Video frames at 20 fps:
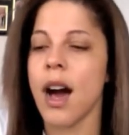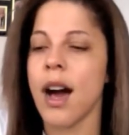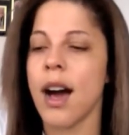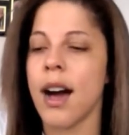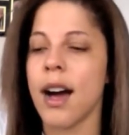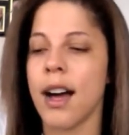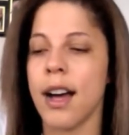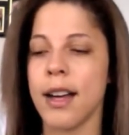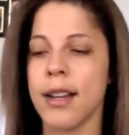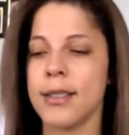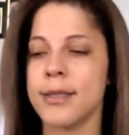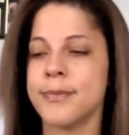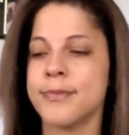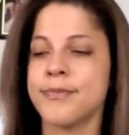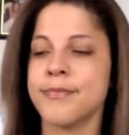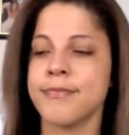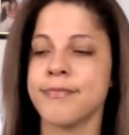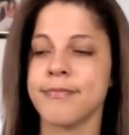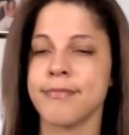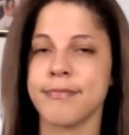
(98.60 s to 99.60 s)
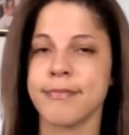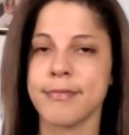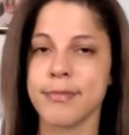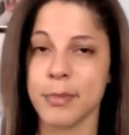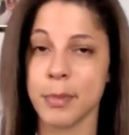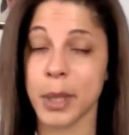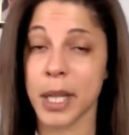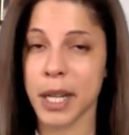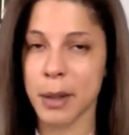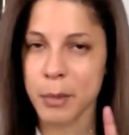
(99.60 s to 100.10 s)

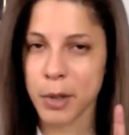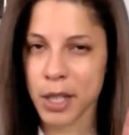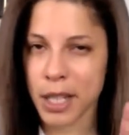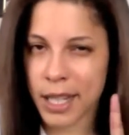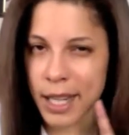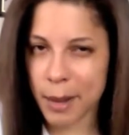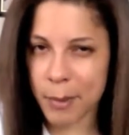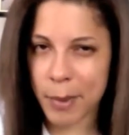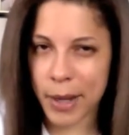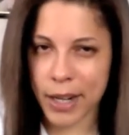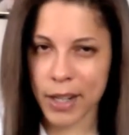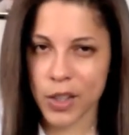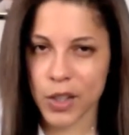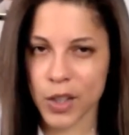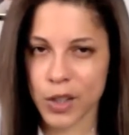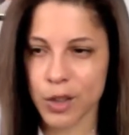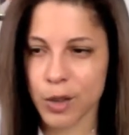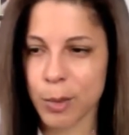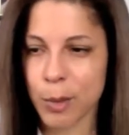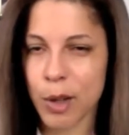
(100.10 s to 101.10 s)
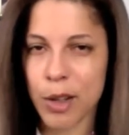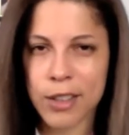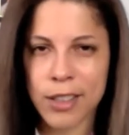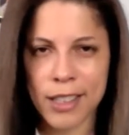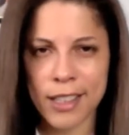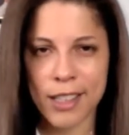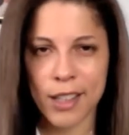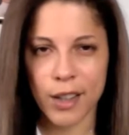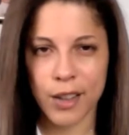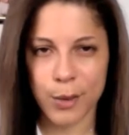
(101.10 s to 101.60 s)
But I'm going to get back to a small
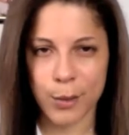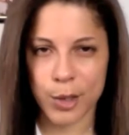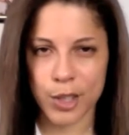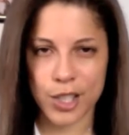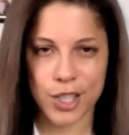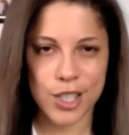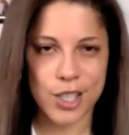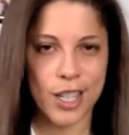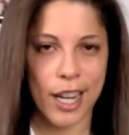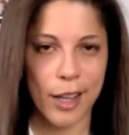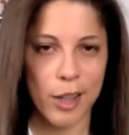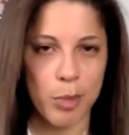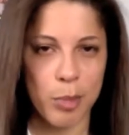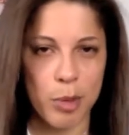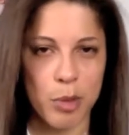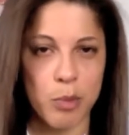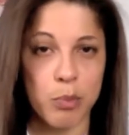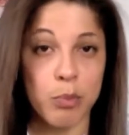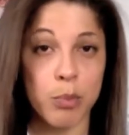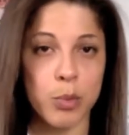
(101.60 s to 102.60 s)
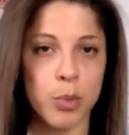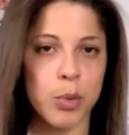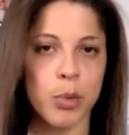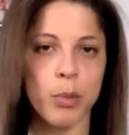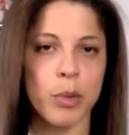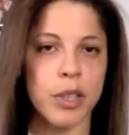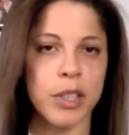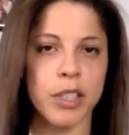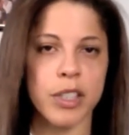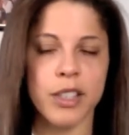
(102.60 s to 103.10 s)
detail which has been
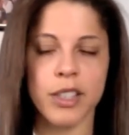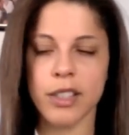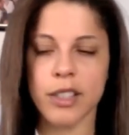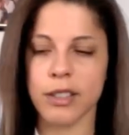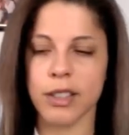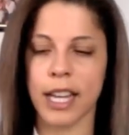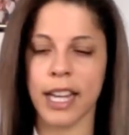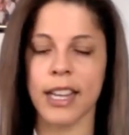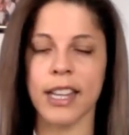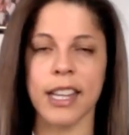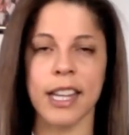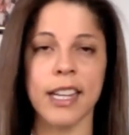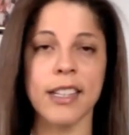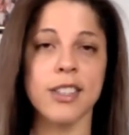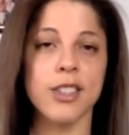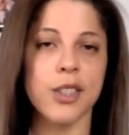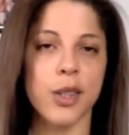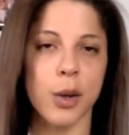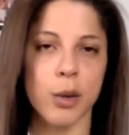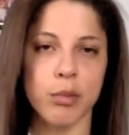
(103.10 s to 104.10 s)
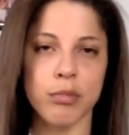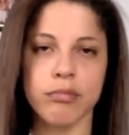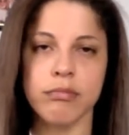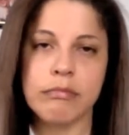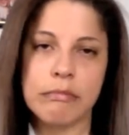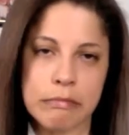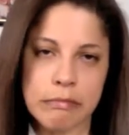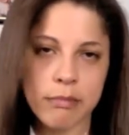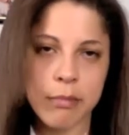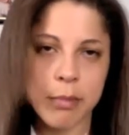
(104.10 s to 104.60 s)
rumored lately,
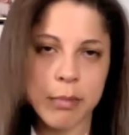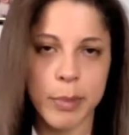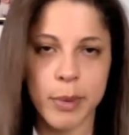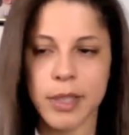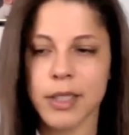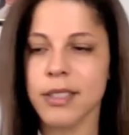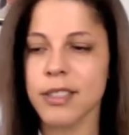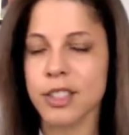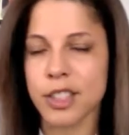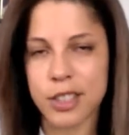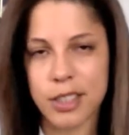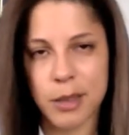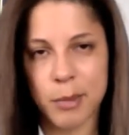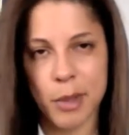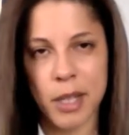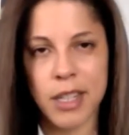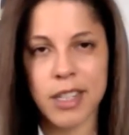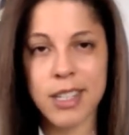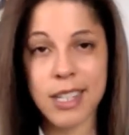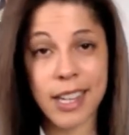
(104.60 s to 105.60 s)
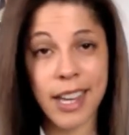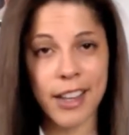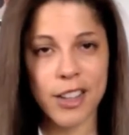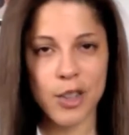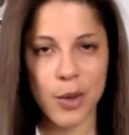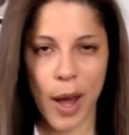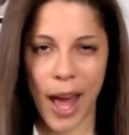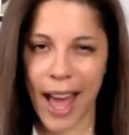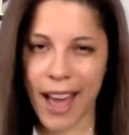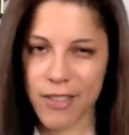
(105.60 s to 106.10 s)
but just a minute. In case
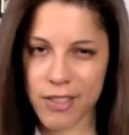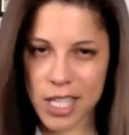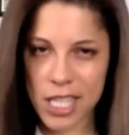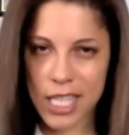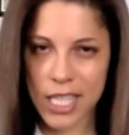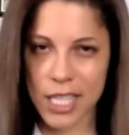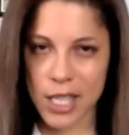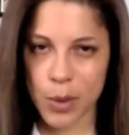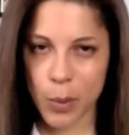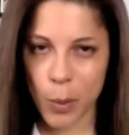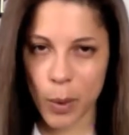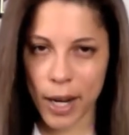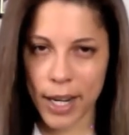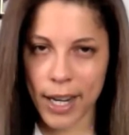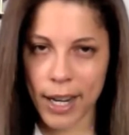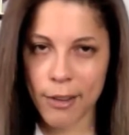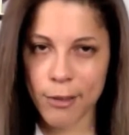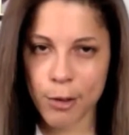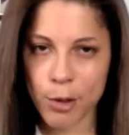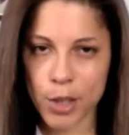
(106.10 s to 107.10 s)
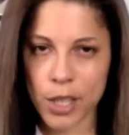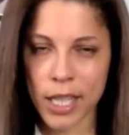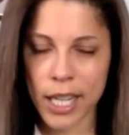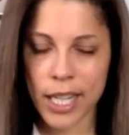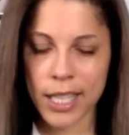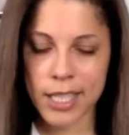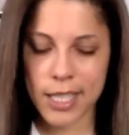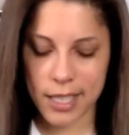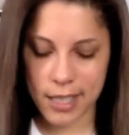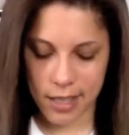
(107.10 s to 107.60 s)
you haven't seen the white iPhone
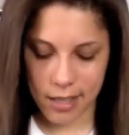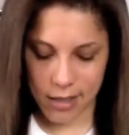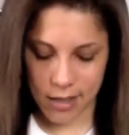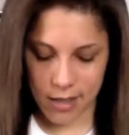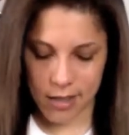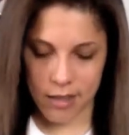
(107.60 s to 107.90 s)
yet,